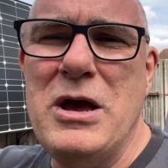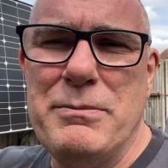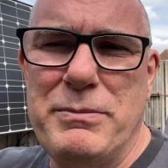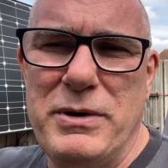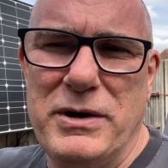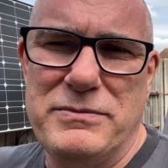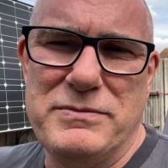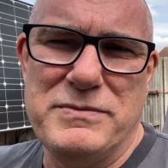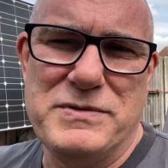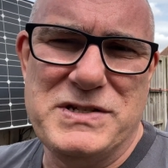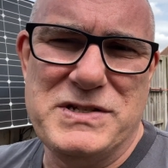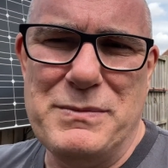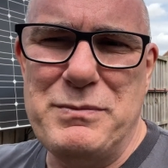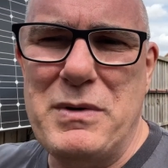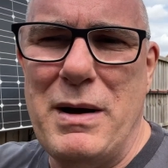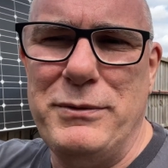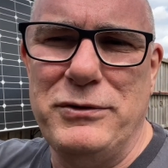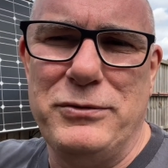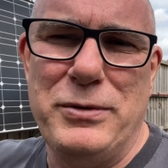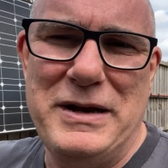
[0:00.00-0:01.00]
But
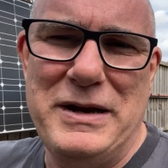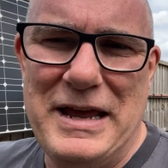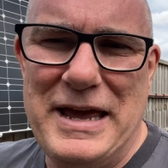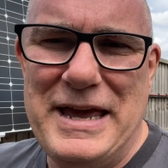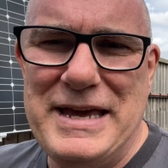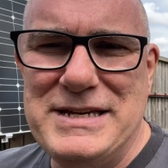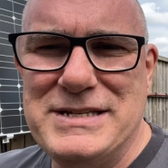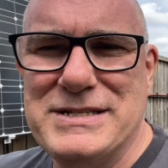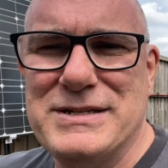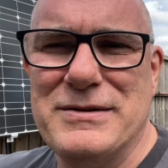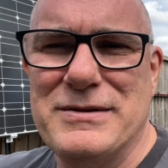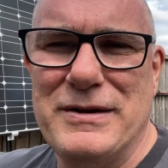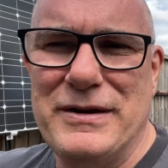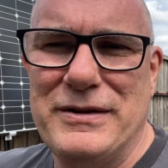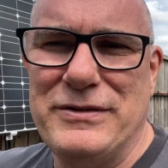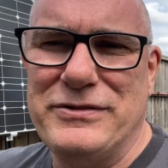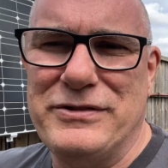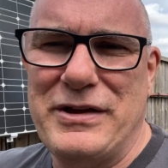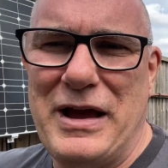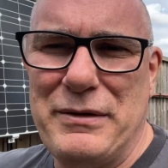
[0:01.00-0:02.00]
somewhere between east
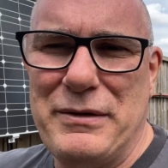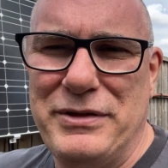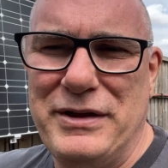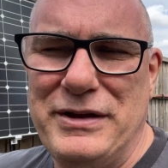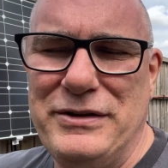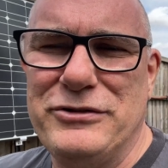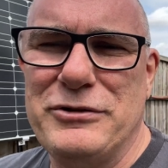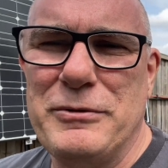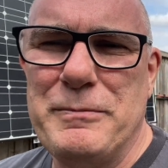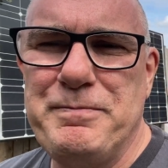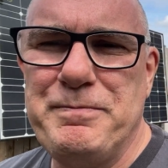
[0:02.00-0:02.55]
and southeast.